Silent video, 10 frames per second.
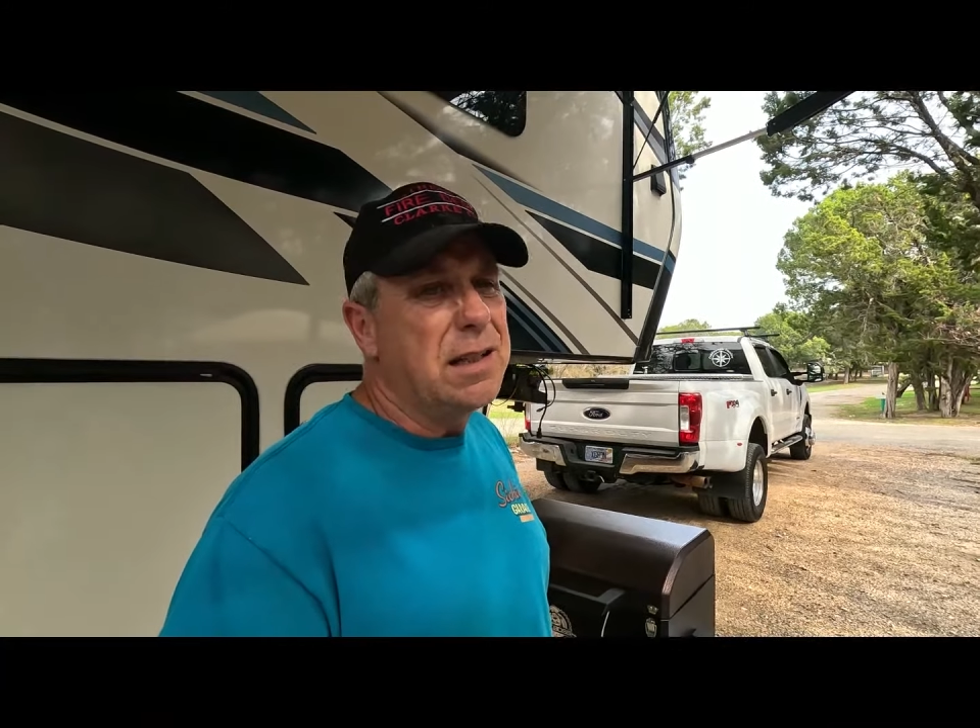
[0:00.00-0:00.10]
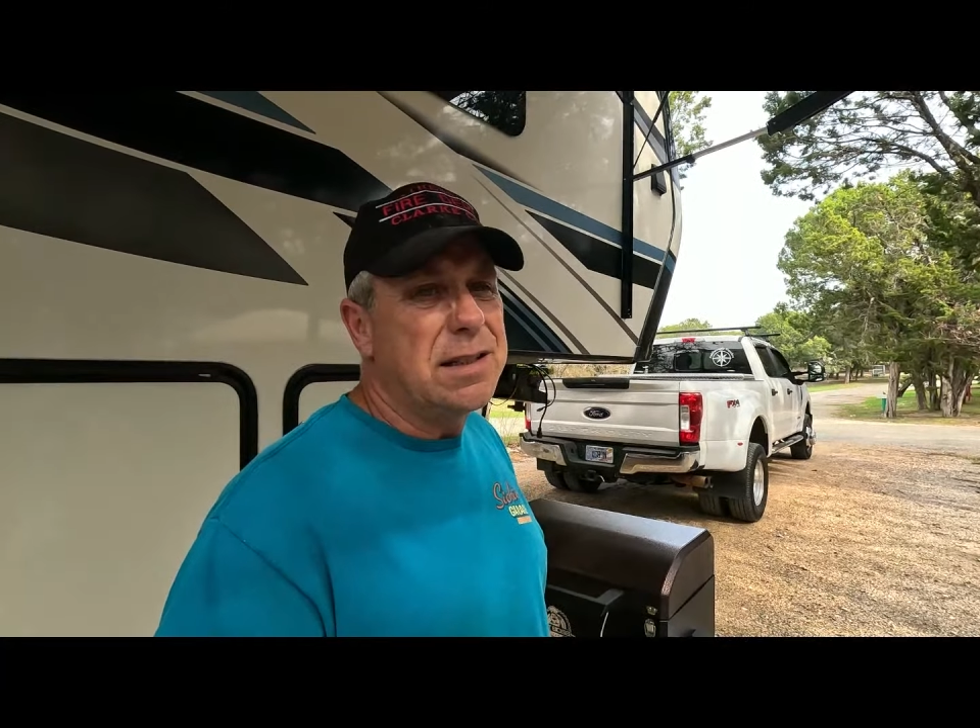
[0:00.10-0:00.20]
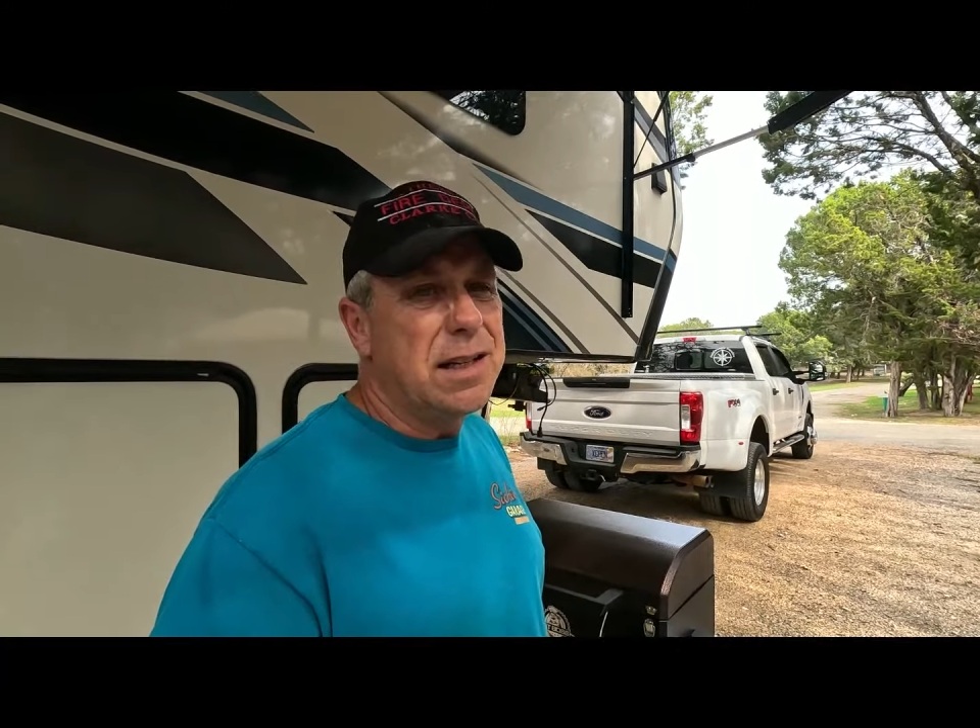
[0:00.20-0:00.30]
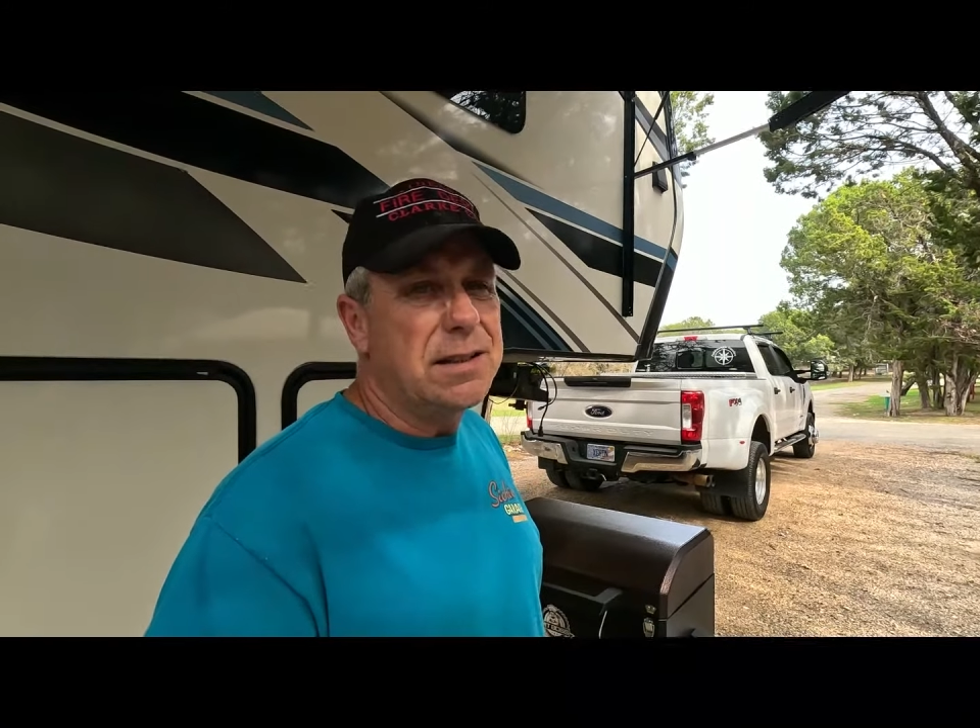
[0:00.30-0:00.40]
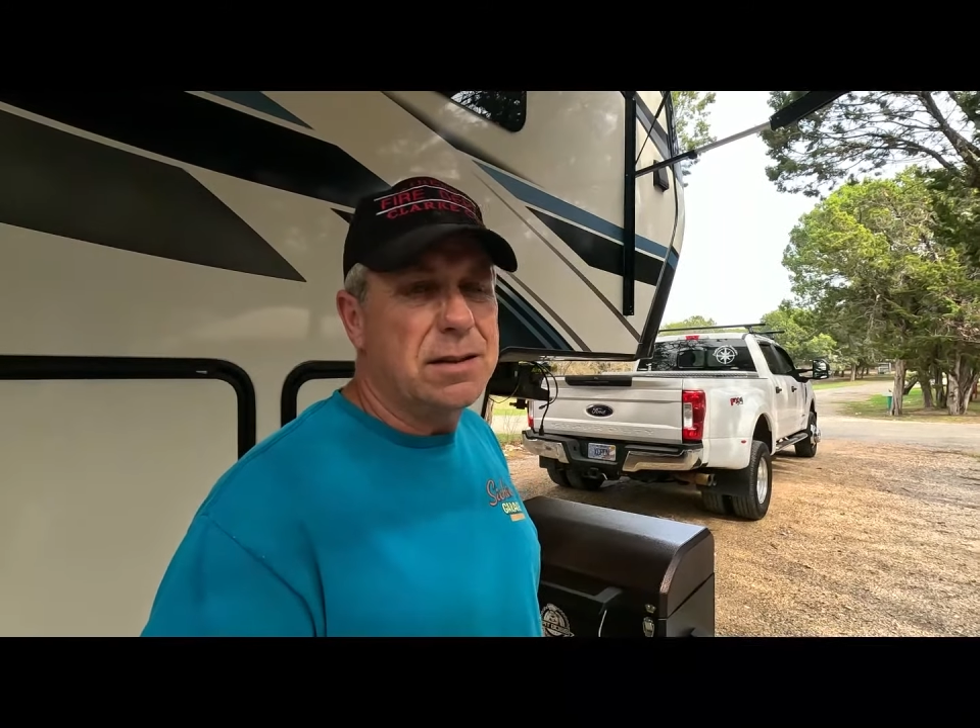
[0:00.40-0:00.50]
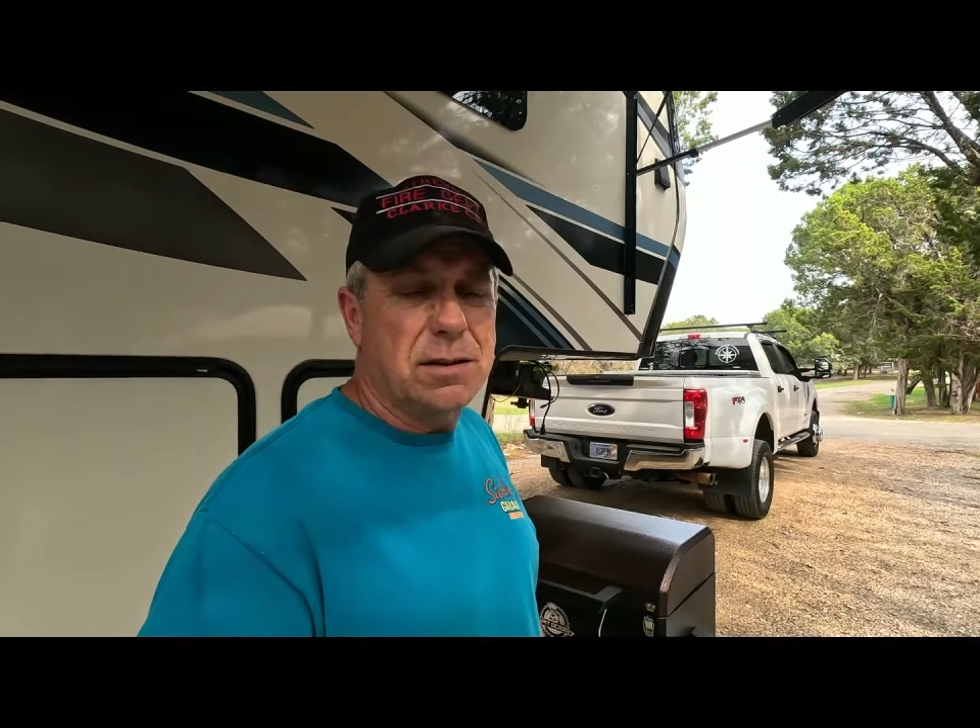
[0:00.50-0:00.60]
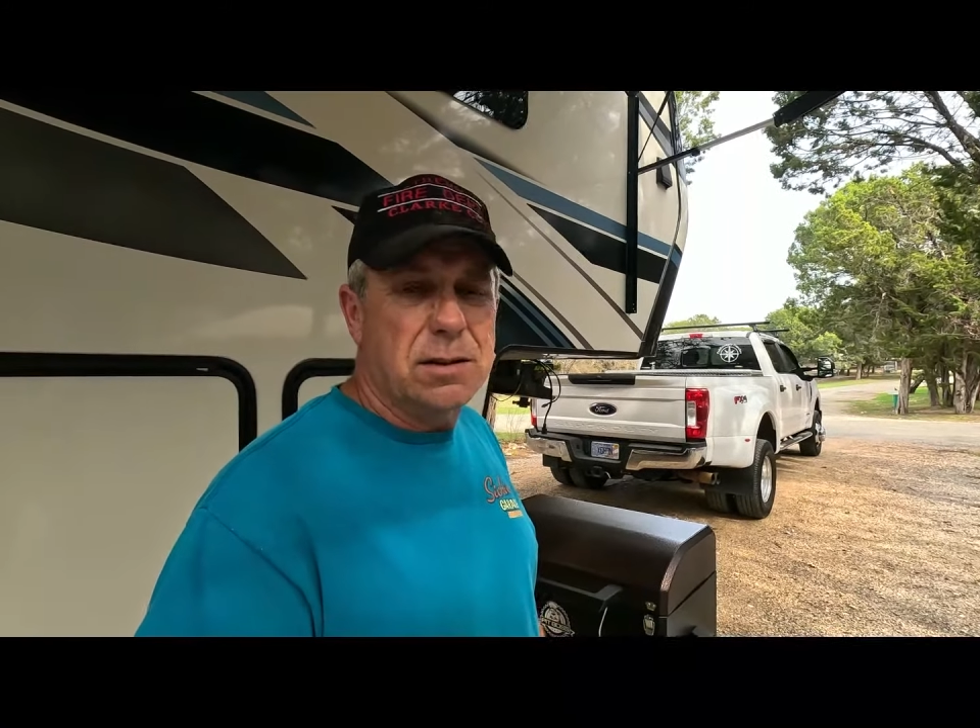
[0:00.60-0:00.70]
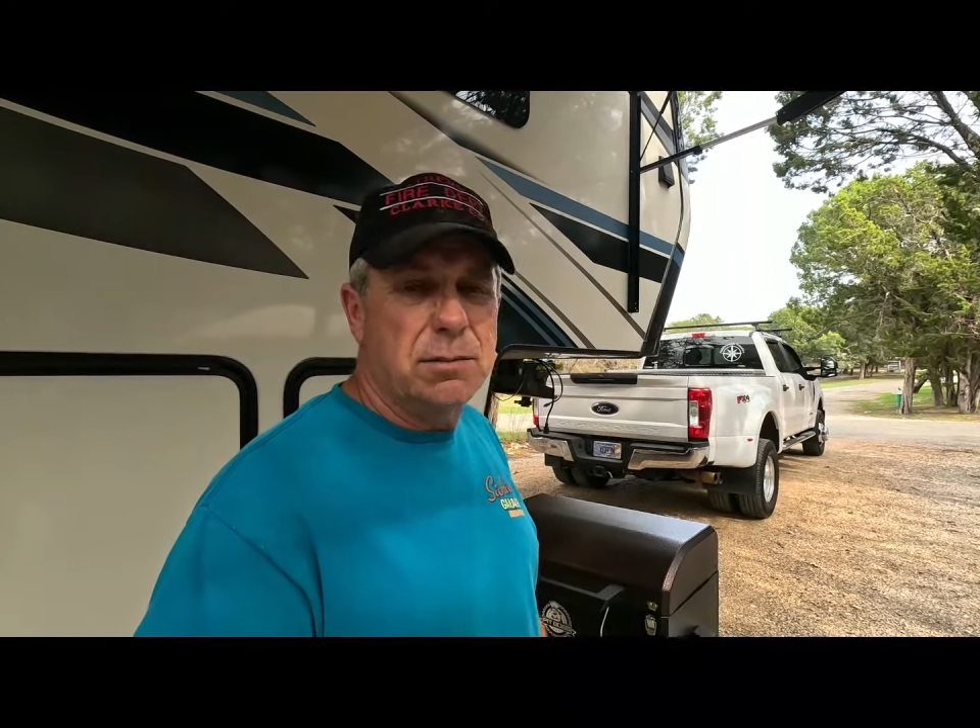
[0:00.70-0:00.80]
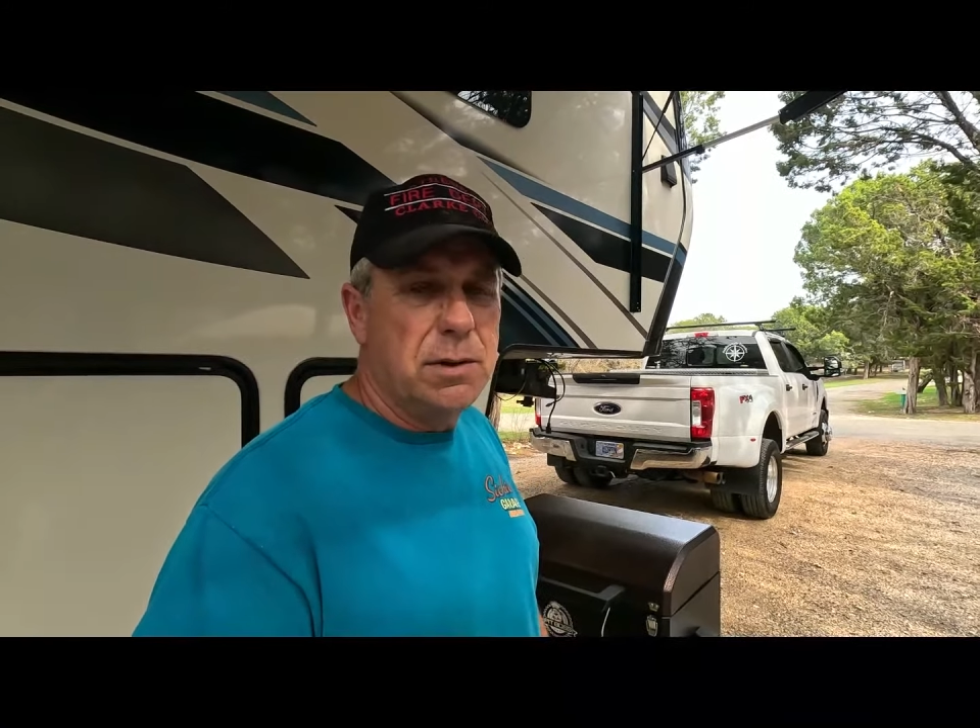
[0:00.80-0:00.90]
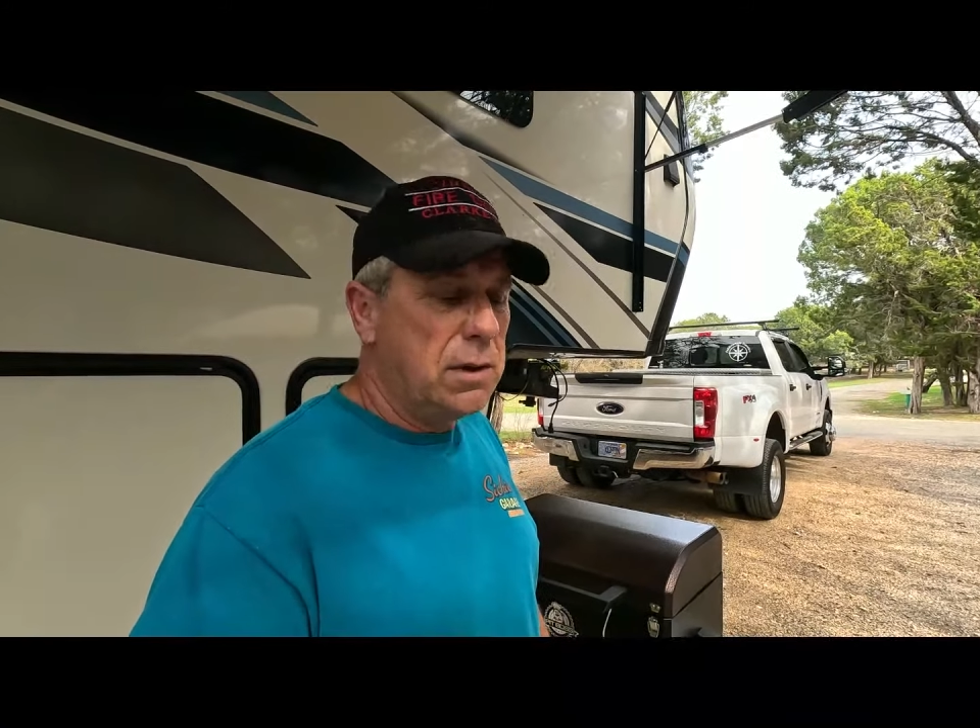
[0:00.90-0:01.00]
in Texas,